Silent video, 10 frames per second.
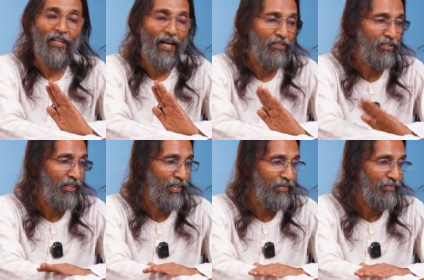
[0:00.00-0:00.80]

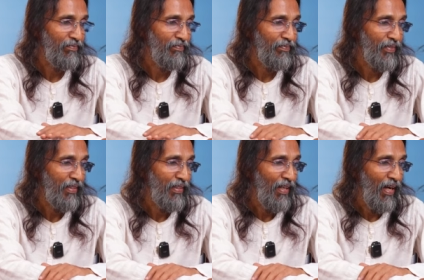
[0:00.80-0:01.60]
shastra,
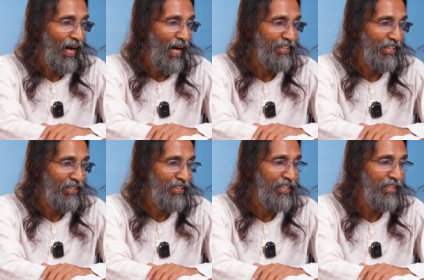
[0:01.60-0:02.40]
either
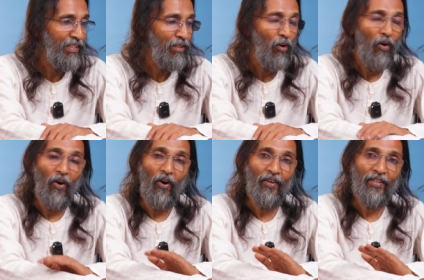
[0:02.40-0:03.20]
written
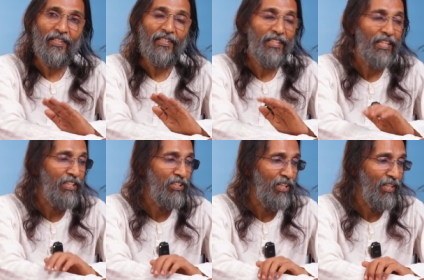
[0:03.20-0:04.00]
or
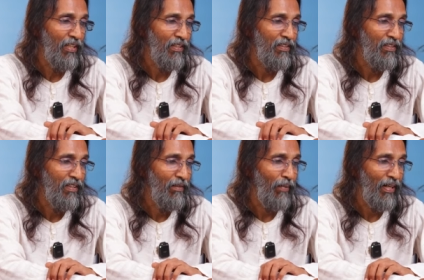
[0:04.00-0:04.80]
traditional,
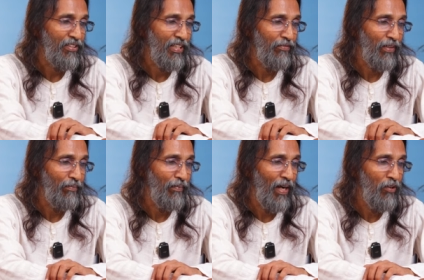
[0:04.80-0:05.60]
passing
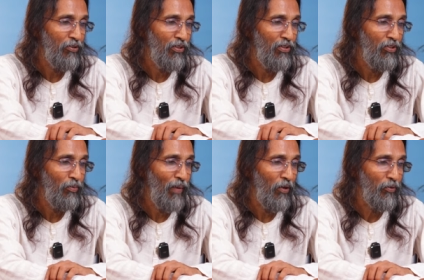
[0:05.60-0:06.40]
from mouth
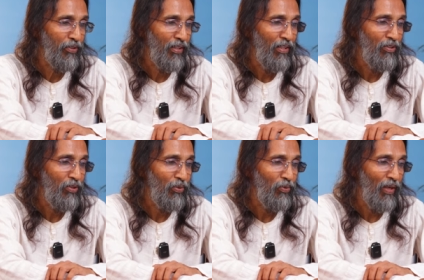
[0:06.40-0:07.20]
to mouth
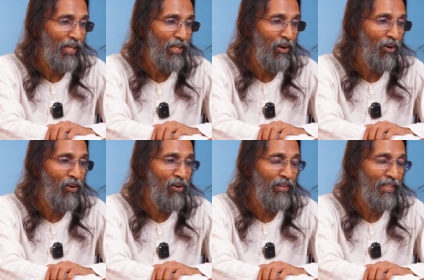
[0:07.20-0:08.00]
through a
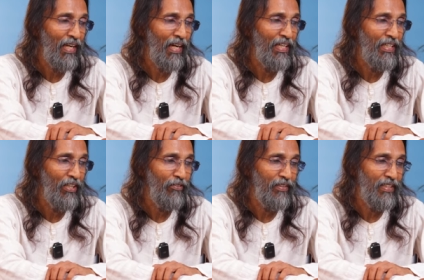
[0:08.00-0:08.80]
long
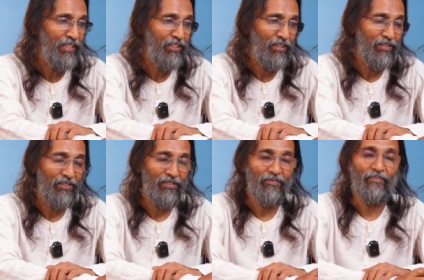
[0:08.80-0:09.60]
line of
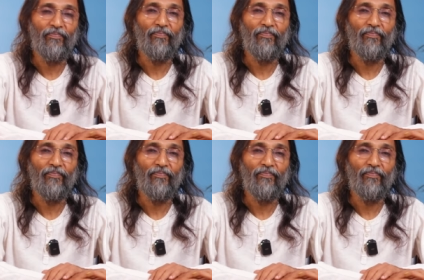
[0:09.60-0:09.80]
teachers.